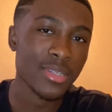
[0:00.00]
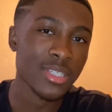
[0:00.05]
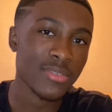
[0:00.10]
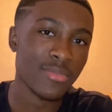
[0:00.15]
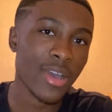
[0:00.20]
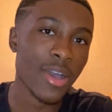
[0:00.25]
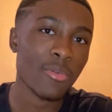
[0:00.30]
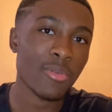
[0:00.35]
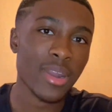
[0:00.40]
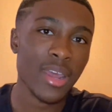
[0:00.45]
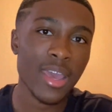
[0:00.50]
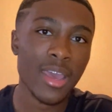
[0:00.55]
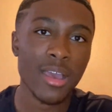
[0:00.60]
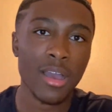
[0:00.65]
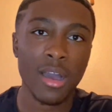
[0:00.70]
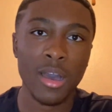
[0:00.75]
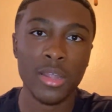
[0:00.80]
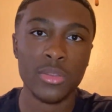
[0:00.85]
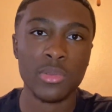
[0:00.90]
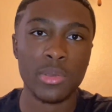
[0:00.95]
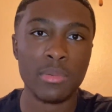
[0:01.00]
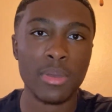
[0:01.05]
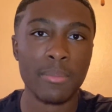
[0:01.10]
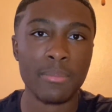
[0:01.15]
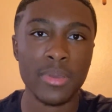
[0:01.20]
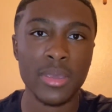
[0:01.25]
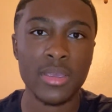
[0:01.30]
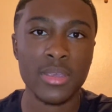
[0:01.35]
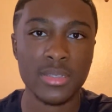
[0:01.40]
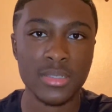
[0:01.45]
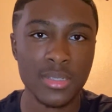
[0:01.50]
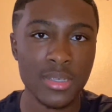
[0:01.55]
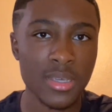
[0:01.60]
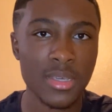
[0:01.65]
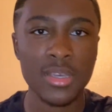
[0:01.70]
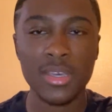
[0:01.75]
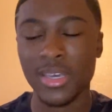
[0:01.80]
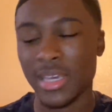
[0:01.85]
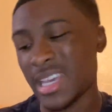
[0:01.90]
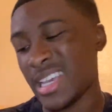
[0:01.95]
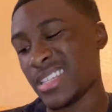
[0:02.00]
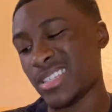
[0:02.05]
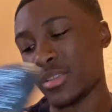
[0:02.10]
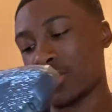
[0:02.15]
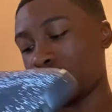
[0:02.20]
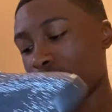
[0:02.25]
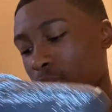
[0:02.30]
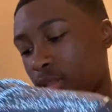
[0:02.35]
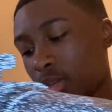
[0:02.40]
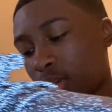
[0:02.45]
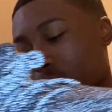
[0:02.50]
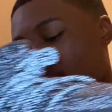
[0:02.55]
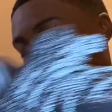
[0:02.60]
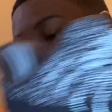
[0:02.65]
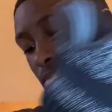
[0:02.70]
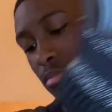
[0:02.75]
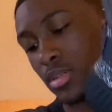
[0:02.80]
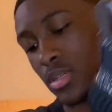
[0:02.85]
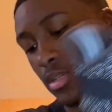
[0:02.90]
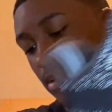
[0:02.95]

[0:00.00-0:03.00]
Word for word: plus. If I would have had all three of my pairs, easy three thousand.